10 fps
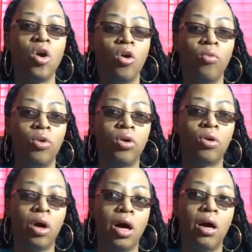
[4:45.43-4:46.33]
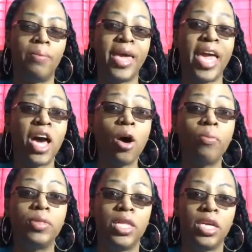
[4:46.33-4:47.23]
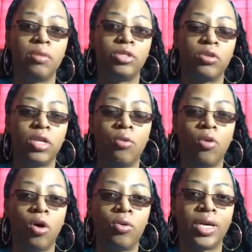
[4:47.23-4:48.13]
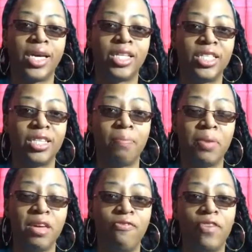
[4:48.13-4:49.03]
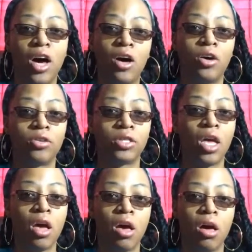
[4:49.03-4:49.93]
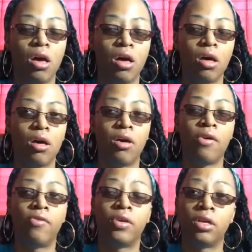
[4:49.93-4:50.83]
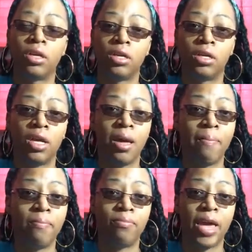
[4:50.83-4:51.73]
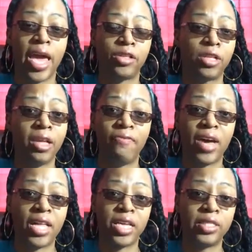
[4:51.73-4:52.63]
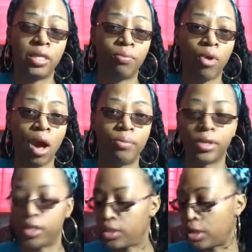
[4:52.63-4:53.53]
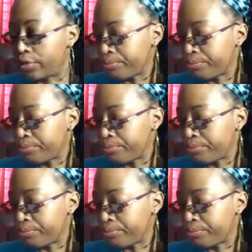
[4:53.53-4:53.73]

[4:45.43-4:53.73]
will help them so they won't get into the pitfalls of handling their finance improperly. So